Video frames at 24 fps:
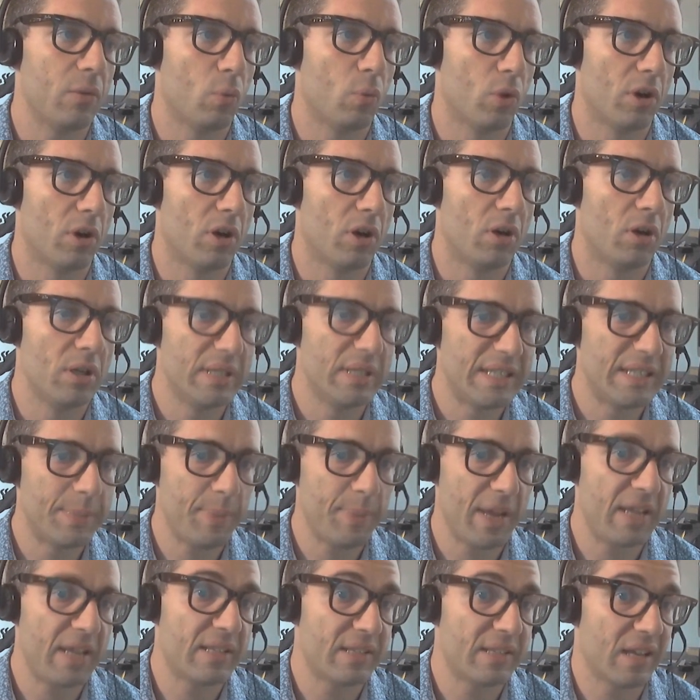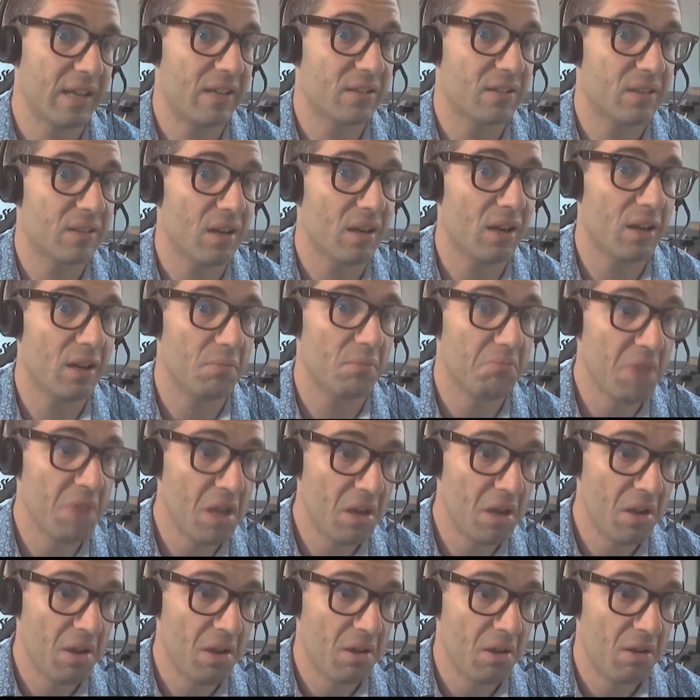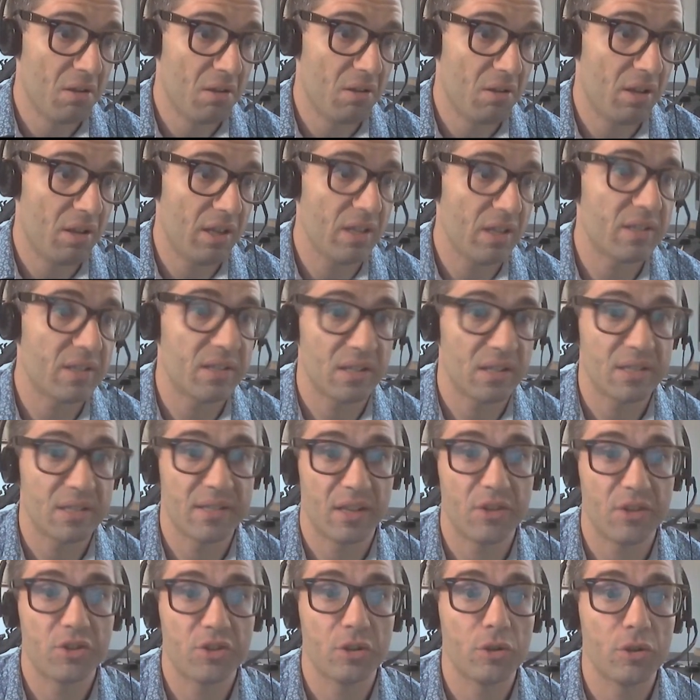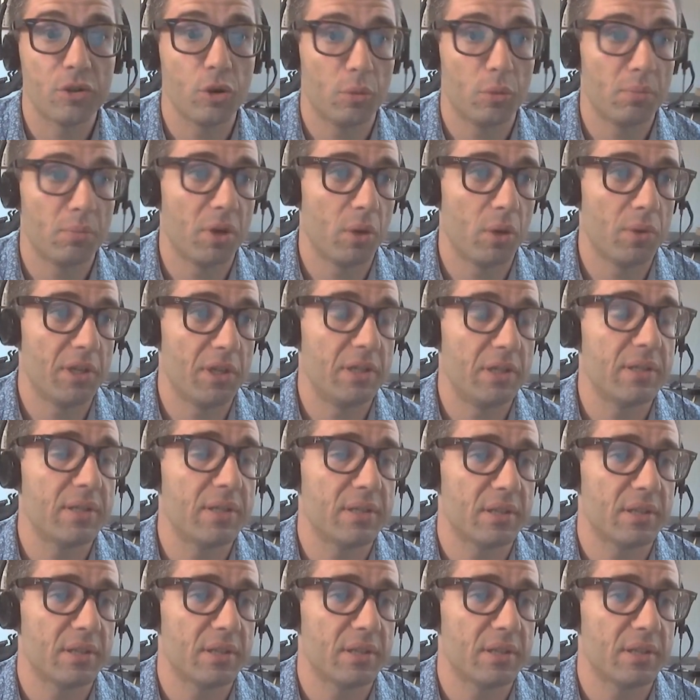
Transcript: where space and time is an essential component,